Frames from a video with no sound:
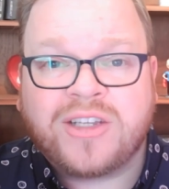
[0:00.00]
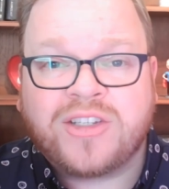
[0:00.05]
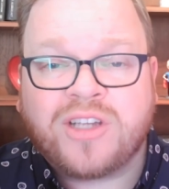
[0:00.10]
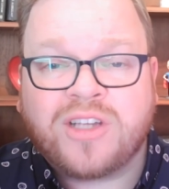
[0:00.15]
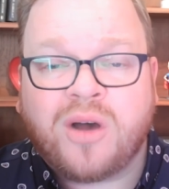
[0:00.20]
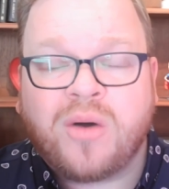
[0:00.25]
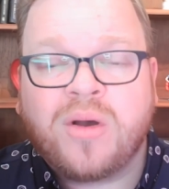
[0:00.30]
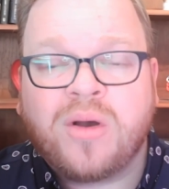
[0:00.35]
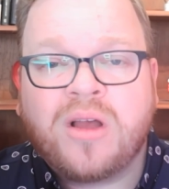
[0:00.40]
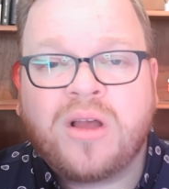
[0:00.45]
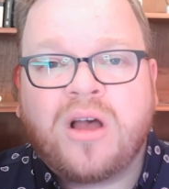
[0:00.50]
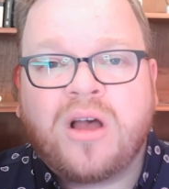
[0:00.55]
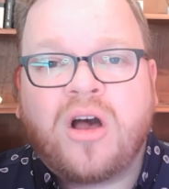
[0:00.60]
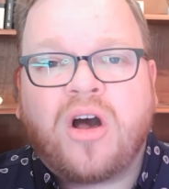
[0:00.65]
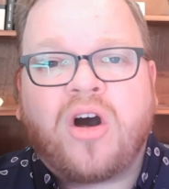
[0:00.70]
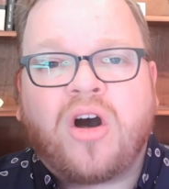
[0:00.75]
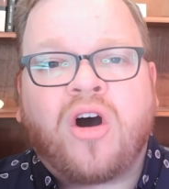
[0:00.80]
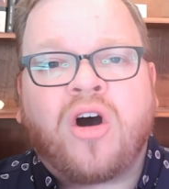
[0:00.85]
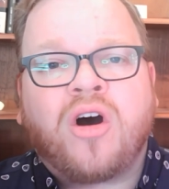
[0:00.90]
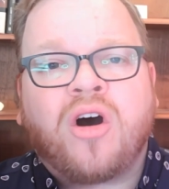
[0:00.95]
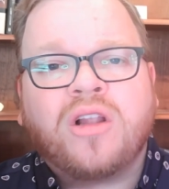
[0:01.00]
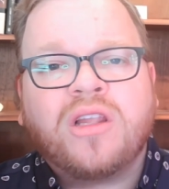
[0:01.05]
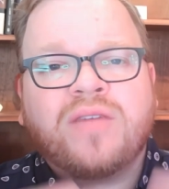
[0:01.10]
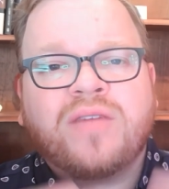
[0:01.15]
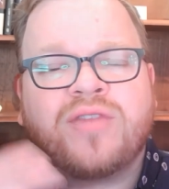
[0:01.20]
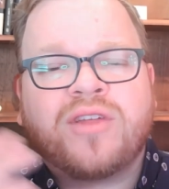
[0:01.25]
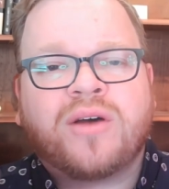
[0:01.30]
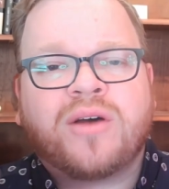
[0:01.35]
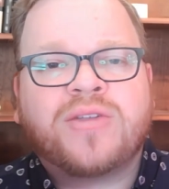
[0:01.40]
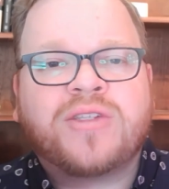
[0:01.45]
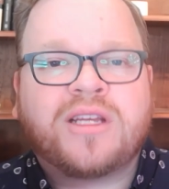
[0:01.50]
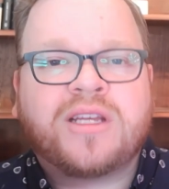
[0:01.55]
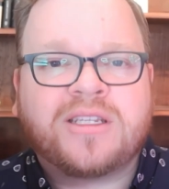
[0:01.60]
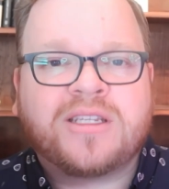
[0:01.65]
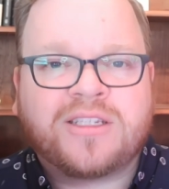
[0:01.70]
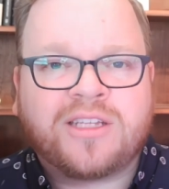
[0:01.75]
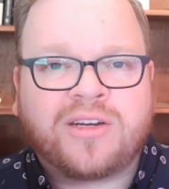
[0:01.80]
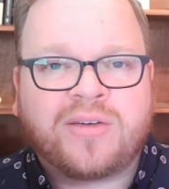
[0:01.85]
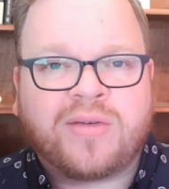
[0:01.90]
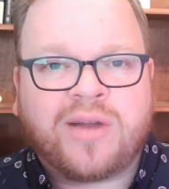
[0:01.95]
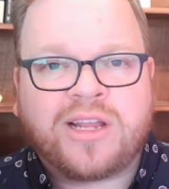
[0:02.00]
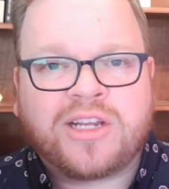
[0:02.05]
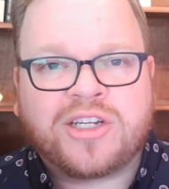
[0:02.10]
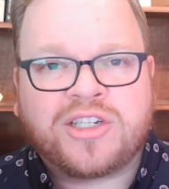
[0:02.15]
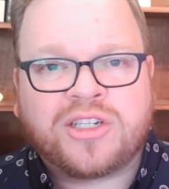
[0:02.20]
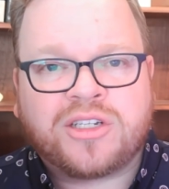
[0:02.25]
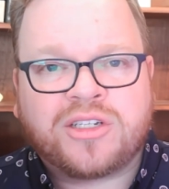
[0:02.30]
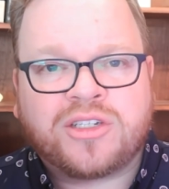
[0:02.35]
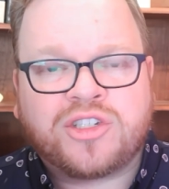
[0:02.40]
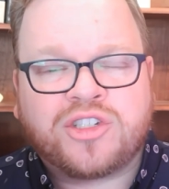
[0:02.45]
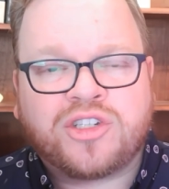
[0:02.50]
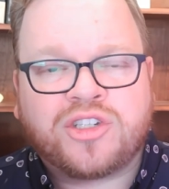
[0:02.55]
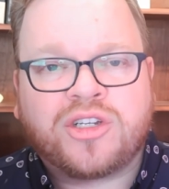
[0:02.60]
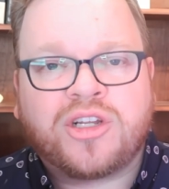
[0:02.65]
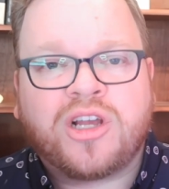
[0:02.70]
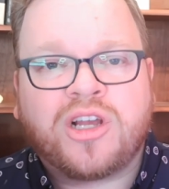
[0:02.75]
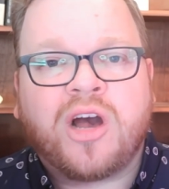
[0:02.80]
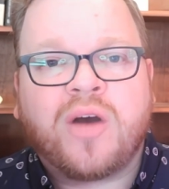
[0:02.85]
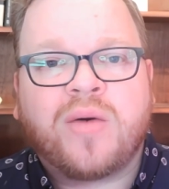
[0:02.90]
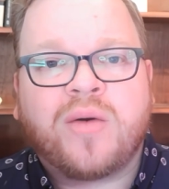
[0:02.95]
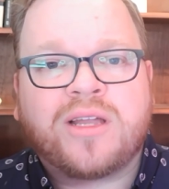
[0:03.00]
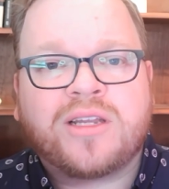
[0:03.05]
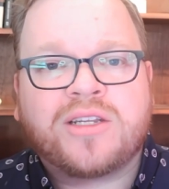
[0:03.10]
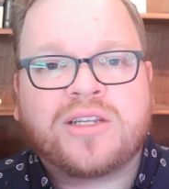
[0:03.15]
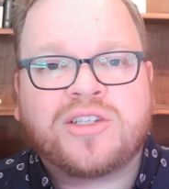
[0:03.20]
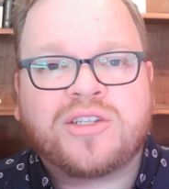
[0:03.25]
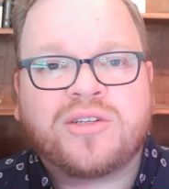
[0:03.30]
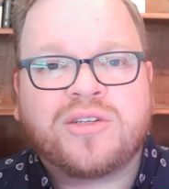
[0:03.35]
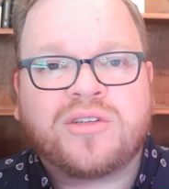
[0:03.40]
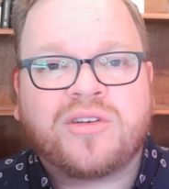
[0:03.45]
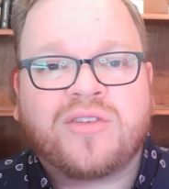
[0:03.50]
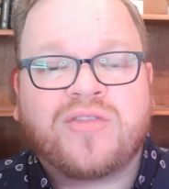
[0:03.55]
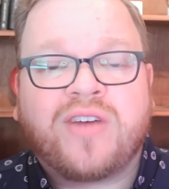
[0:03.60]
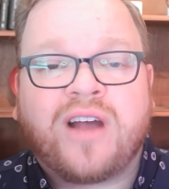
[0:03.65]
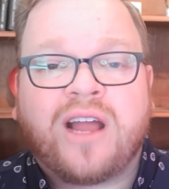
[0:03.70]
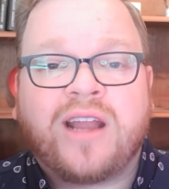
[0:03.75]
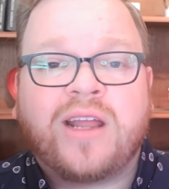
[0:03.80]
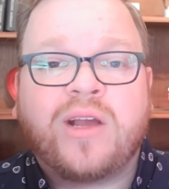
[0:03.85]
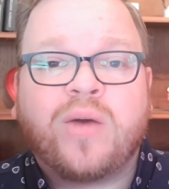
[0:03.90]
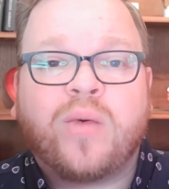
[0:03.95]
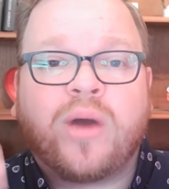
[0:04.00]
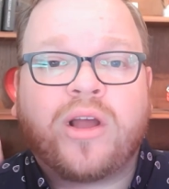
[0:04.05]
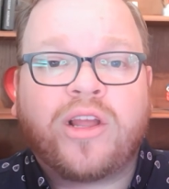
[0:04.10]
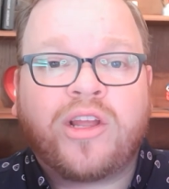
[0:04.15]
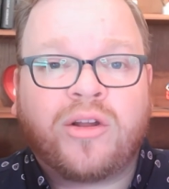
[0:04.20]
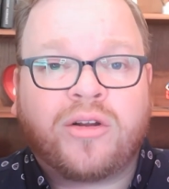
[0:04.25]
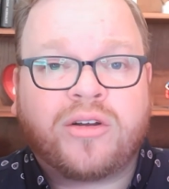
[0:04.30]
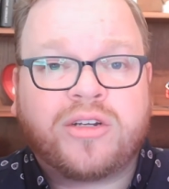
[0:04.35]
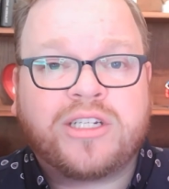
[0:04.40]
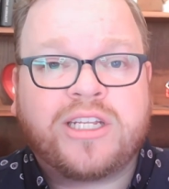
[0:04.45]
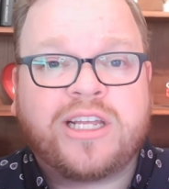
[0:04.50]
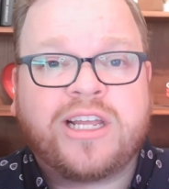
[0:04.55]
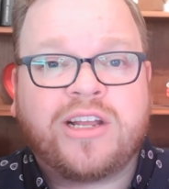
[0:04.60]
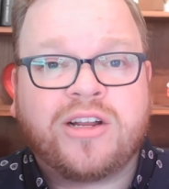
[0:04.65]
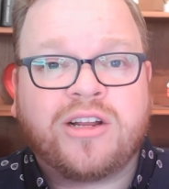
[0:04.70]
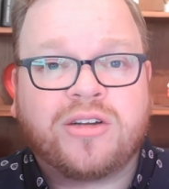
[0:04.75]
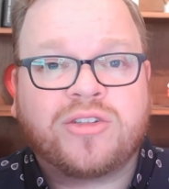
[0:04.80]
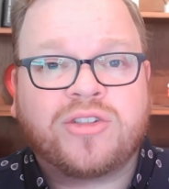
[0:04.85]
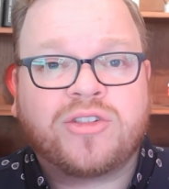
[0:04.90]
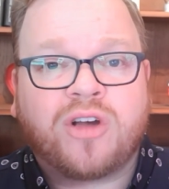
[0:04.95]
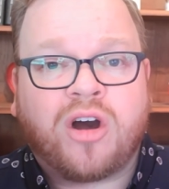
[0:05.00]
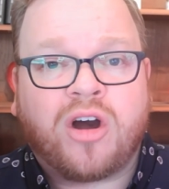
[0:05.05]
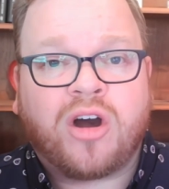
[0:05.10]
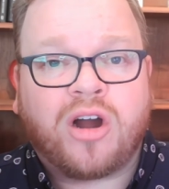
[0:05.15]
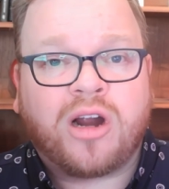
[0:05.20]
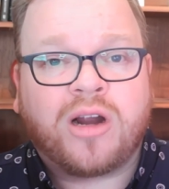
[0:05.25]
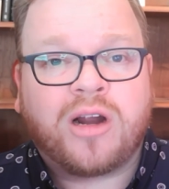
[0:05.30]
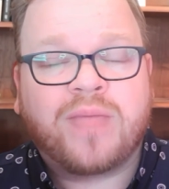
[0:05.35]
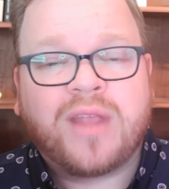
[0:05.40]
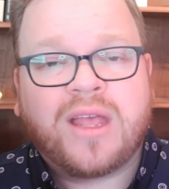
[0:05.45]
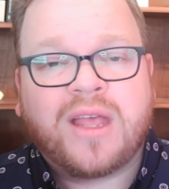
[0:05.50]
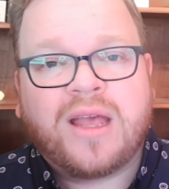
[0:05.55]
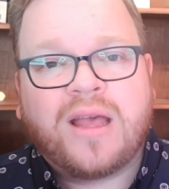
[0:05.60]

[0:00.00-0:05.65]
So all of those considerations should go into defining what your tiers are.